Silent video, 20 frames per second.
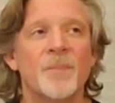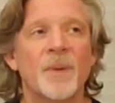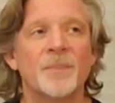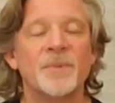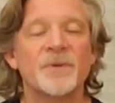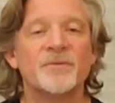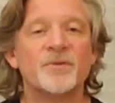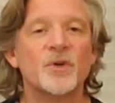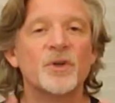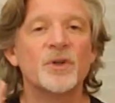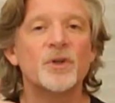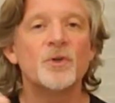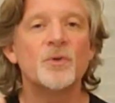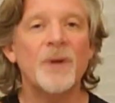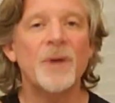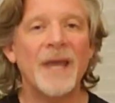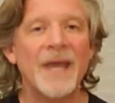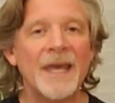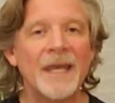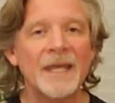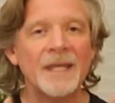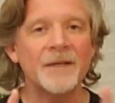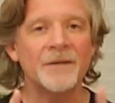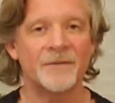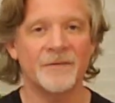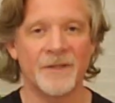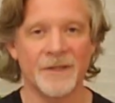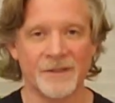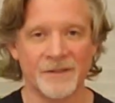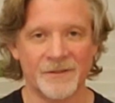But before you do any
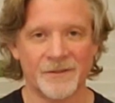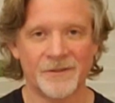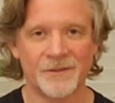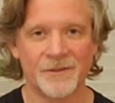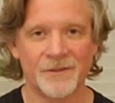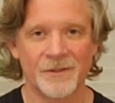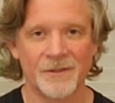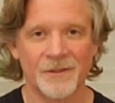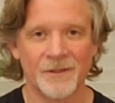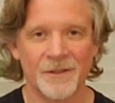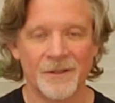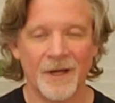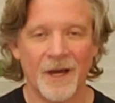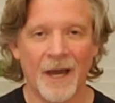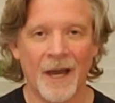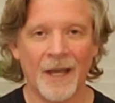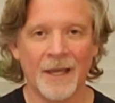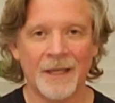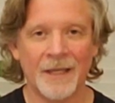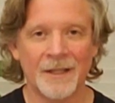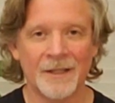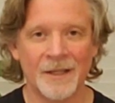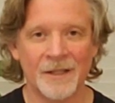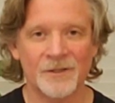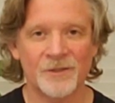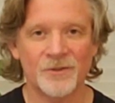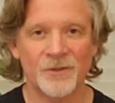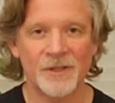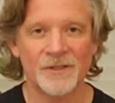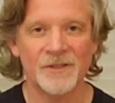of this, I
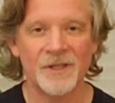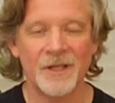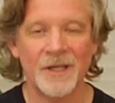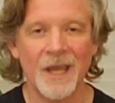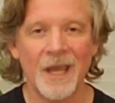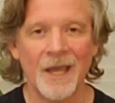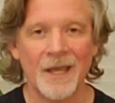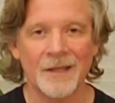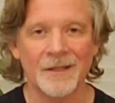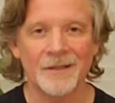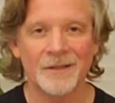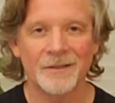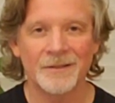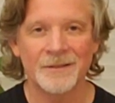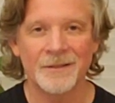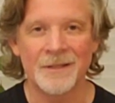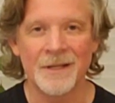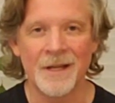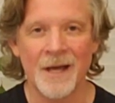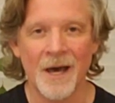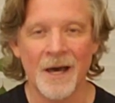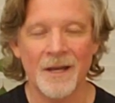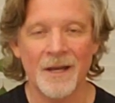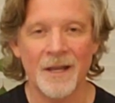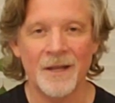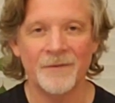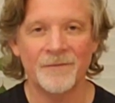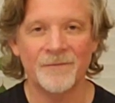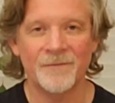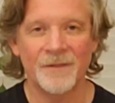cannot stress again, not
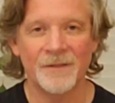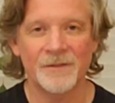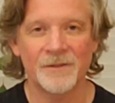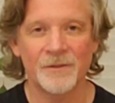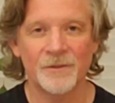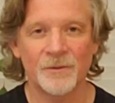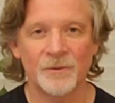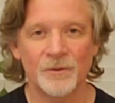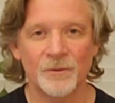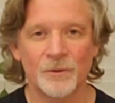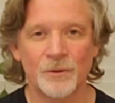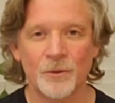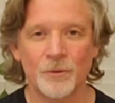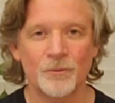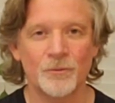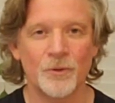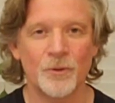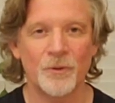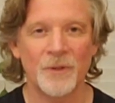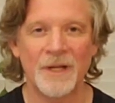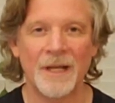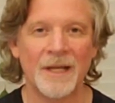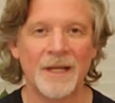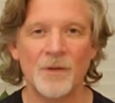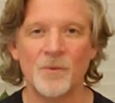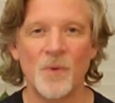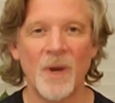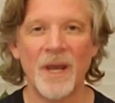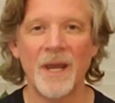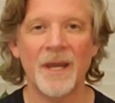a physical guru in
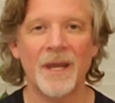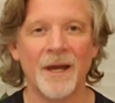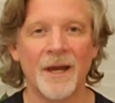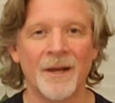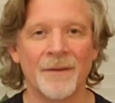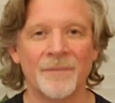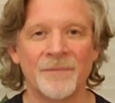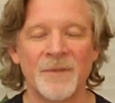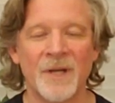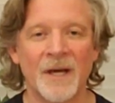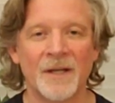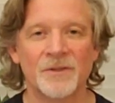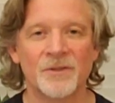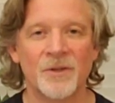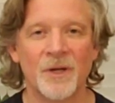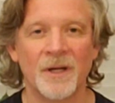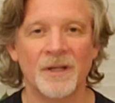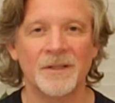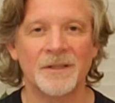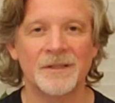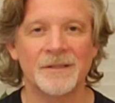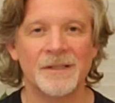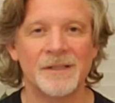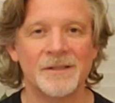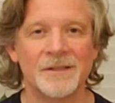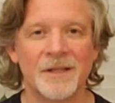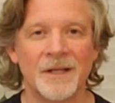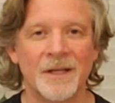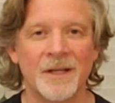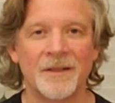any way. I'm not trying to
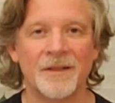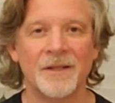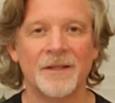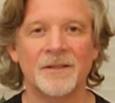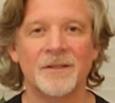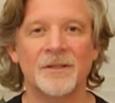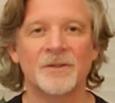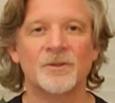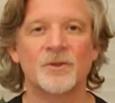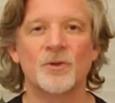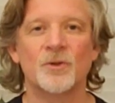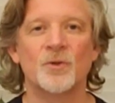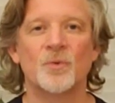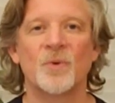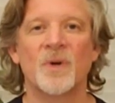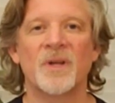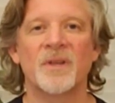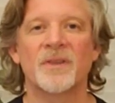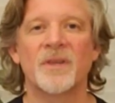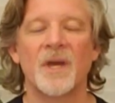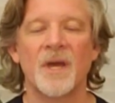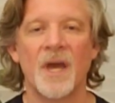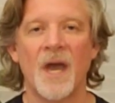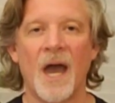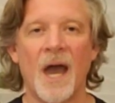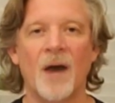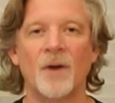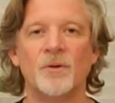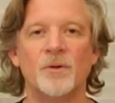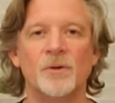teach anything to do with
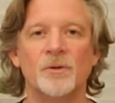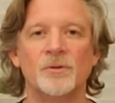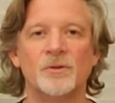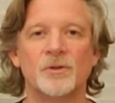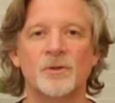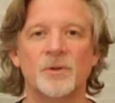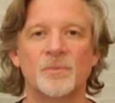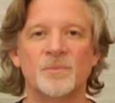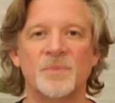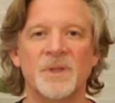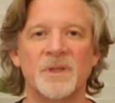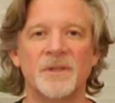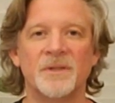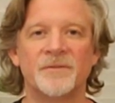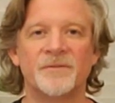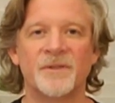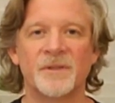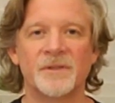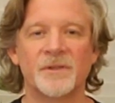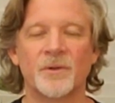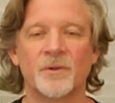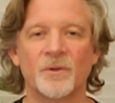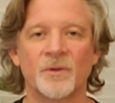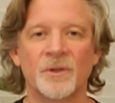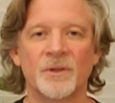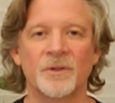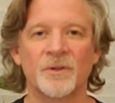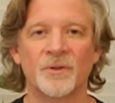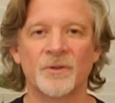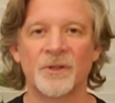how you should be
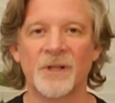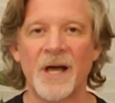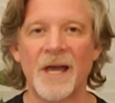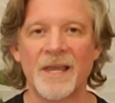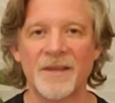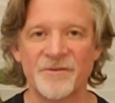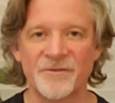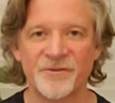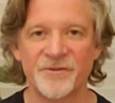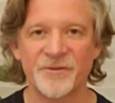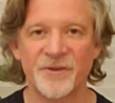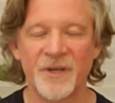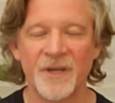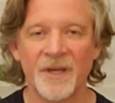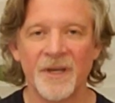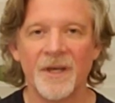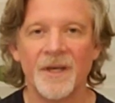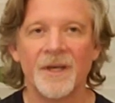physical in your life.